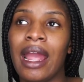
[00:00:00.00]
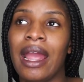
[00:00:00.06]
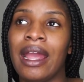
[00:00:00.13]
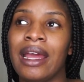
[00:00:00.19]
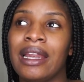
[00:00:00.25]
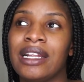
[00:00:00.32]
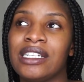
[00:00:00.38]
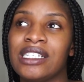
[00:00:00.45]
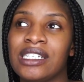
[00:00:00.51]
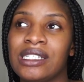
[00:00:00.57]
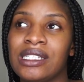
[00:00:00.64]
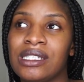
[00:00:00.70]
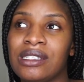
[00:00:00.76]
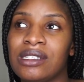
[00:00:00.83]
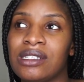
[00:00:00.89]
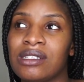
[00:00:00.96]
and it
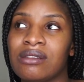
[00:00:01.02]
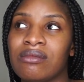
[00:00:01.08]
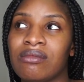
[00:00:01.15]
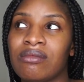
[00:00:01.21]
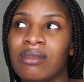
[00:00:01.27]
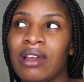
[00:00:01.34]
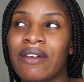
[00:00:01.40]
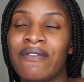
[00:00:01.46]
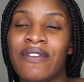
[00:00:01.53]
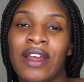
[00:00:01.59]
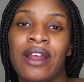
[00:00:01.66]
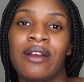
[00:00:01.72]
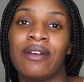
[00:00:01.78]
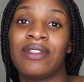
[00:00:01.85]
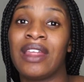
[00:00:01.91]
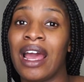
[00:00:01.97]
just,
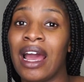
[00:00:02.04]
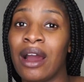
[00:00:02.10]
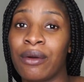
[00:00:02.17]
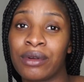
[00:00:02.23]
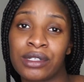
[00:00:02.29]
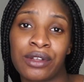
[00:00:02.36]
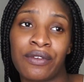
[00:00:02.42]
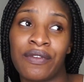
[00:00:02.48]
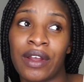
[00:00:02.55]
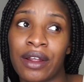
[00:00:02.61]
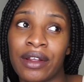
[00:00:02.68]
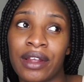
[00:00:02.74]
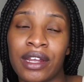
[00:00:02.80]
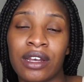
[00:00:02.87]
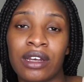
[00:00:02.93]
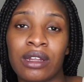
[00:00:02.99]
the hours are
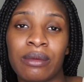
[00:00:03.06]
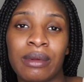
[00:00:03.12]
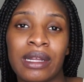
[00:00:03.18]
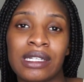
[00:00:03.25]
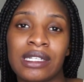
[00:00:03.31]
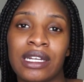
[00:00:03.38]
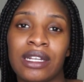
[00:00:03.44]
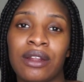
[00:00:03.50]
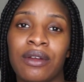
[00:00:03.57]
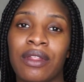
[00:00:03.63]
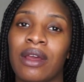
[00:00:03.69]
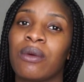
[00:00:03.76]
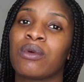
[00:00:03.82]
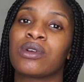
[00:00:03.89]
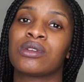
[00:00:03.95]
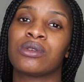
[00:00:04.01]
very good because they know
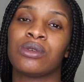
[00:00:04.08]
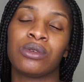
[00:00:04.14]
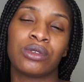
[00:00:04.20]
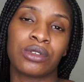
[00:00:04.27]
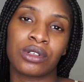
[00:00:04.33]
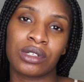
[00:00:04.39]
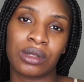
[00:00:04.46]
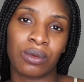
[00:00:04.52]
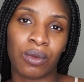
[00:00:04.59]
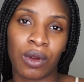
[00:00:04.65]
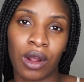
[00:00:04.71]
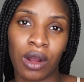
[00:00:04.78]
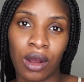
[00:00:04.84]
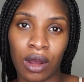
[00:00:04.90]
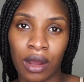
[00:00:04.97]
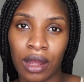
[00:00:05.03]
that we're soldiers and we're
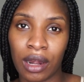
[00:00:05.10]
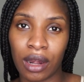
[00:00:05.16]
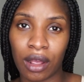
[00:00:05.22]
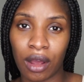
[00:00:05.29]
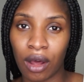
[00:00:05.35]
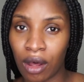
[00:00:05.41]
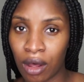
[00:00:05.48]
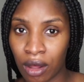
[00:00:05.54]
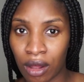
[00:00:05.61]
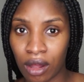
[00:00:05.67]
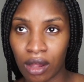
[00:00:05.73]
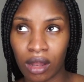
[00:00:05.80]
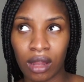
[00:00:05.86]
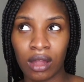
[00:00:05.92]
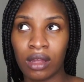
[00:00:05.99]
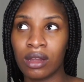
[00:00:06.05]
on
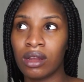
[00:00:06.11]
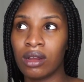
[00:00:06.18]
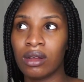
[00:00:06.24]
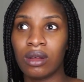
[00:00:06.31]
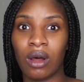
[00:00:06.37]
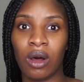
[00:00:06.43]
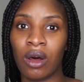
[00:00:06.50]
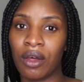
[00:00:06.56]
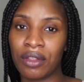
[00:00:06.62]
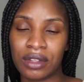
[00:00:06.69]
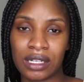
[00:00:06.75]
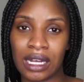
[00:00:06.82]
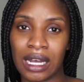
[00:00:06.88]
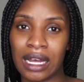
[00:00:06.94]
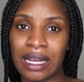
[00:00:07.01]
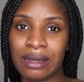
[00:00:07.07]
call all the
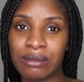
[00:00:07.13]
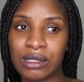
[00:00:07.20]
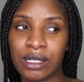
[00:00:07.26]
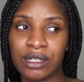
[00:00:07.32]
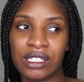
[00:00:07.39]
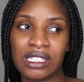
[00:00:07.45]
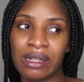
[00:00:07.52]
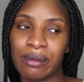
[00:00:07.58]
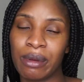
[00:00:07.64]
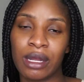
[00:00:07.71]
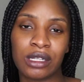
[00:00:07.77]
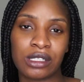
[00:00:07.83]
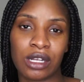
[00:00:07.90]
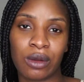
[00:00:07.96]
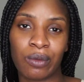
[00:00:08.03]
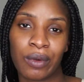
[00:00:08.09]
time. So it just
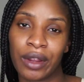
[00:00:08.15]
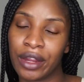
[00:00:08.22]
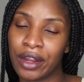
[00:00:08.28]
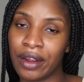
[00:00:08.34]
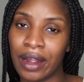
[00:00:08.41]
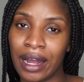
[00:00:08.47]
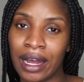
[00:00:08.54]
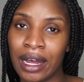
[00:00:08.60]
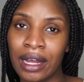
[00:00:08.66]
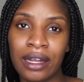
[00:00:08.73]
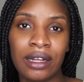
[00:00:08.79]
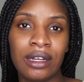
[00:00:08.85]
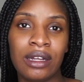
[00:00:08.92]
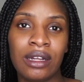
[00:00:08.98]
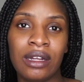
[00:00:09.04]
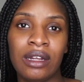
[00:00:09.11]
depends on where you're at.
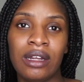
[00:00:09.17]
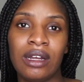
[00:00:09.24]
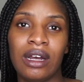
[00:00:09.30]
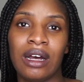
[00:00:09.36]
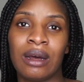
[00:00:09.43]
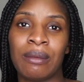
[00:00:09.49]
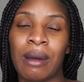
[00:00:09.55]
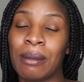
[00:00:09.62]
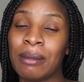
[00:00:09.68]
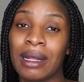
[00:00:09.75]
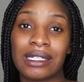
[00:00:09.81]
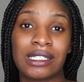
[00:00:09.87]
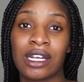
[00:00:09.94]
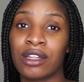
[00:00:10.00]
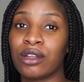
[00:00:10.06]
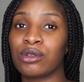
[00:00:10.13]
I'm not
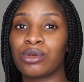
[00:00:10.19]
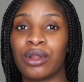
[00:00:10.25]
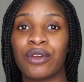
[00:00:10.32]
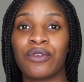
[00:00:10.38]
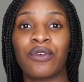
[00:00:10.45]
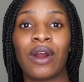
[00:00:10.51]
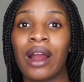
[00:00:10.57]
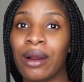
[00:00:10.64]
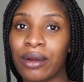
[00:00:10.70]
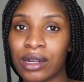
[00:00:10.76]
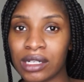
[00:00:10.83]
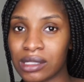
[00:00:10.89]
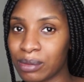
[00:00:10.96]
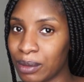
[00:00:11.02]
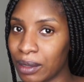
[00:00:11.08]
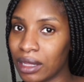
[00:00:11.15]
saying they're 24
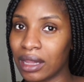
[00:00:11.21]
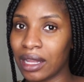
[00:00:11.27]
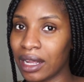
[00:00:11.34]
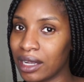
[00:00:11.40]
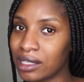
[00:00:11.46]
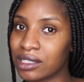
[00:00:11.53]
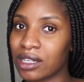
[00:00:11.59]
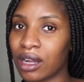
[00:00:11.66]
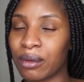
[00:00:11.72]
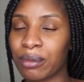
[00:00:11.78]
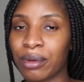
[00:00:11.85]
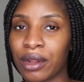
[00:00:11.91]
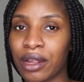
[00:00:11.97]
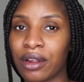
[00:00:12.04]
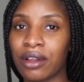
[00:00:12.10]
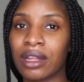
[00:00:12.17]
hours, but they start
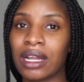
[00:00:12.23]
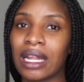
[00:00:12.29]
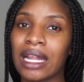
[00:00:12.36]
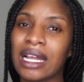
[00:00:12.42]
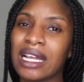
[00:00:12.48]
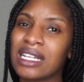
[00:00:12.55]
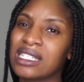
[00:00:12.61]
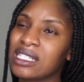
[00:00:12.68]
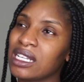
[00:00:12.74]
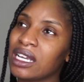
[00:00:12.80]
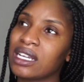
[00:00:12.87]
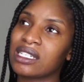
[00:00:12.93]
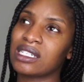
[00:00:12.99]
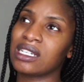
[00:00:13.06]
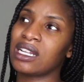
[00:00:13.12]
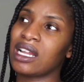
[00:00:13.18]
pretty early, like
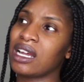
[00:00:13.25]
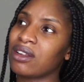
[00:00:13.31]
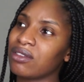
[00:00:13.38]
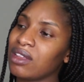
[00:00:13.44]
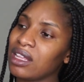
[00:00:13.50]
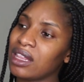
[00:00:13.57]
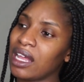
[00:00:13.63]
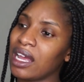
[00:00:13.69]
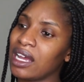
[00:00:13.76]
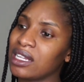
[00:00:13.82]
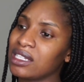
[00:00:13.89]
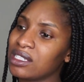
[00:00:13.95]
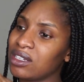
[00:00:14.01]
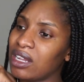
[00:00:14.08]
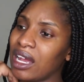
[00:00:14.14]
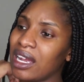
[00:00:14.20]
6, and I don't think they end
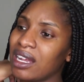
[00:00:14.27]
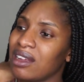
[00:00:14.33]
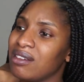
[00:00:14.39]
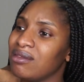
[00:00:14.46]
till like